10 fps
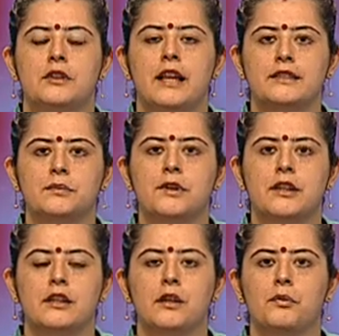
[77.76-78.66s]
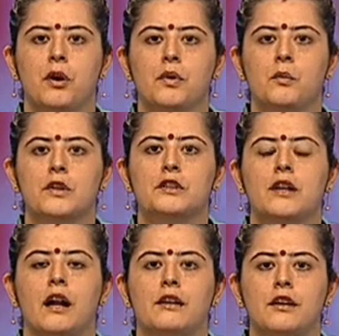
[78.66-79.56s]
there's a particular problem which is
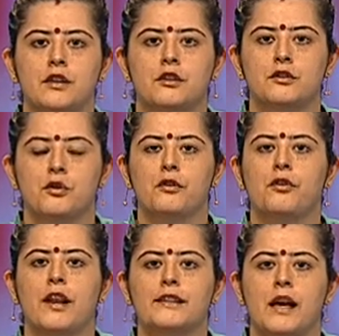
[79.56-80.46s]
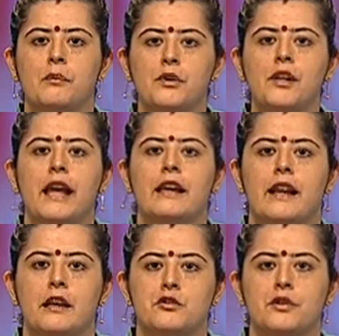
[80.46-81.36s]
under control. For example,
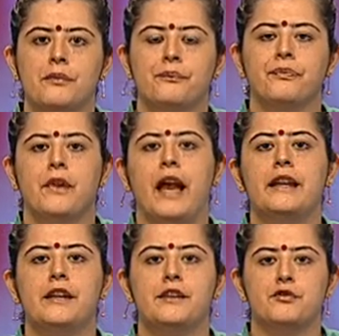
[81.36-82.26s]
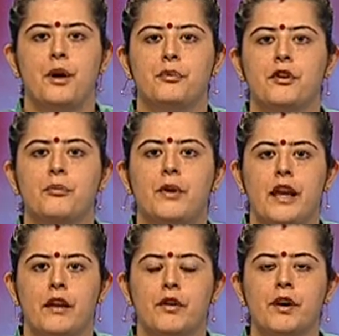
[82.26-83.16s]
aggression, any disruptive
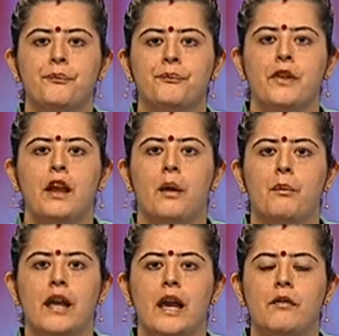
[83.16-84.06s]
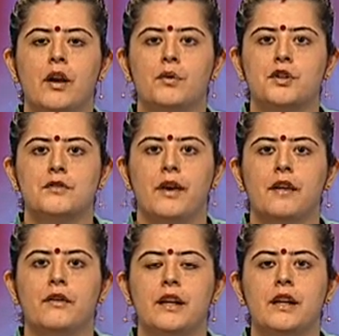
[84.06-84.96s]
behavior, a behavior which is very,
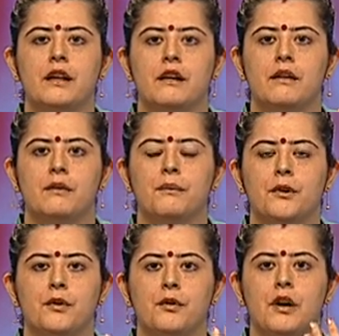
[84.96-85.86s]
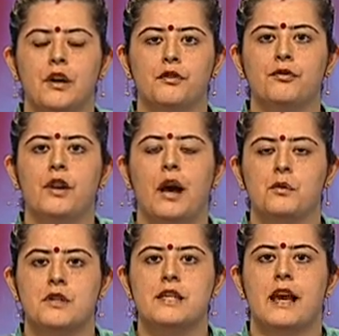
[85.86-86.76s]
very, uh, you know, hurtful
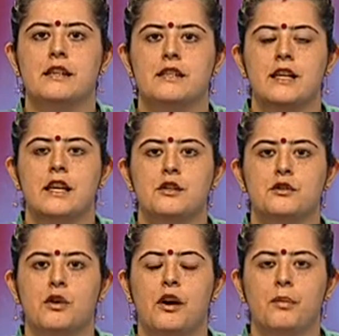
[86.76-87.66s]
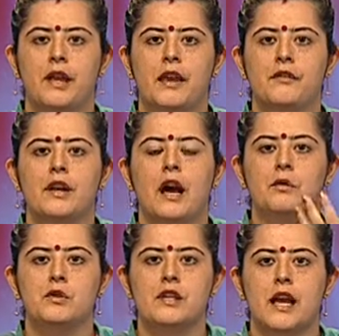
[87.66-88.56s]
outside. So a behavior
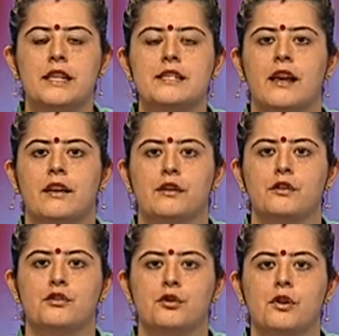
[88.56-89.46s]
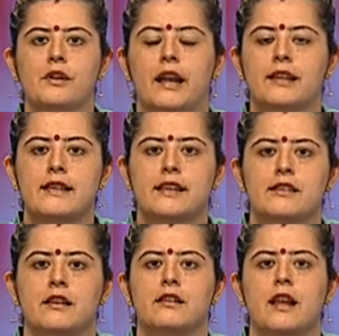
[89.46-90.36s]
outside is under control, that is
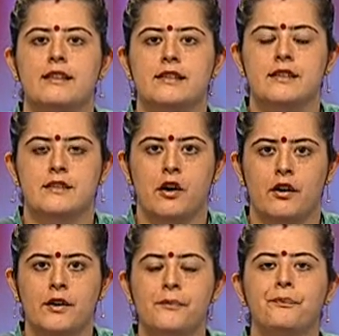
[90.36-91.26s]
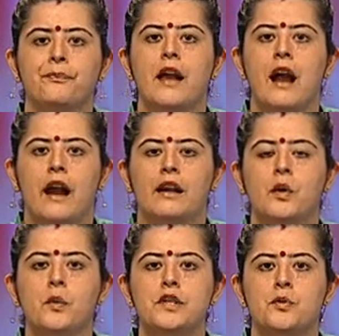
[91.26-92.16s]
externalizing disorder, under
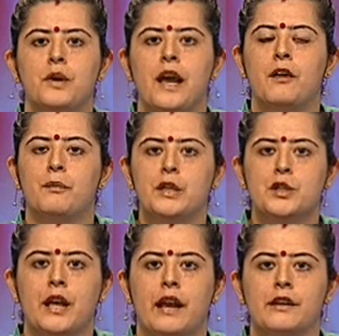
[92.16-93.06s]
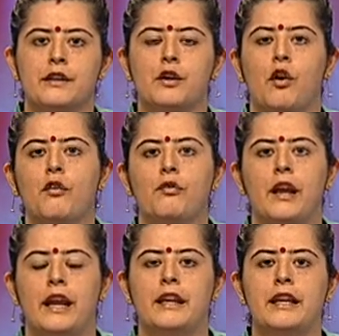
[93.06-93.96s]
which we have major category of
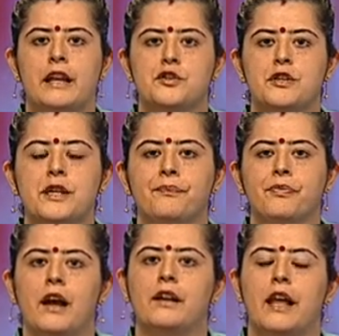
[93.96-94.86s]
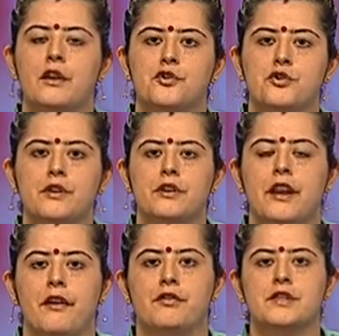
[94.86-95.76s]
ADHD, attention
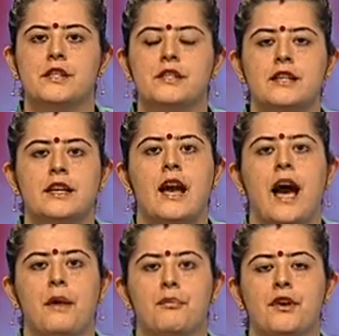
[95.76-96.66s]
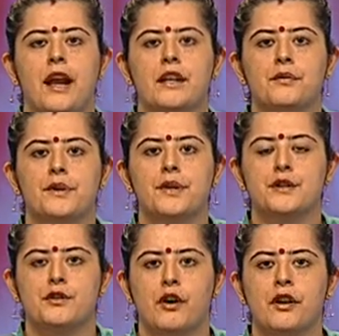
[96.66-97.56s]
deficit hyperactivity
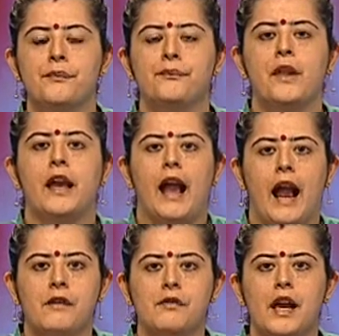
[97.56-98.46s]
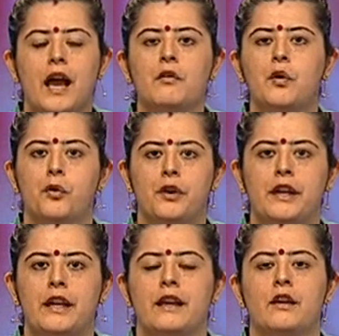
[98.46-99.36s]
disorder, and we have
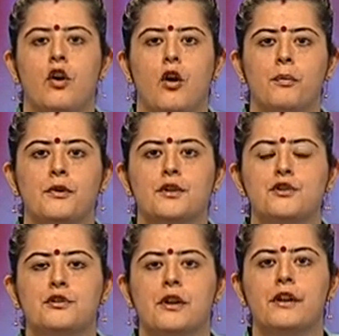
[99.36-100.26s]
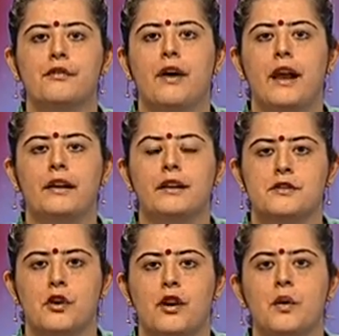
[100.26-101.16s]
ODD, oppositional defiant
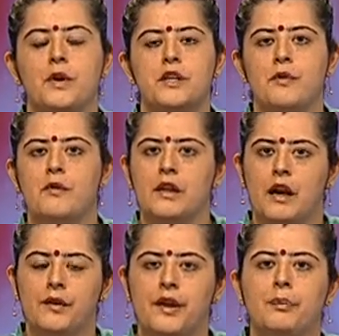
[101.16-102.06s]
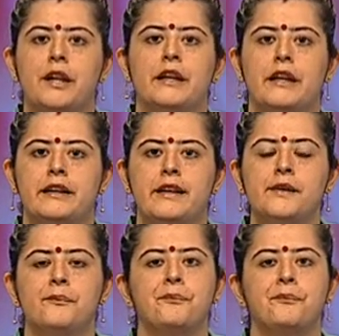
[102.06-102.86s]
disorder, which we will cover up in detail.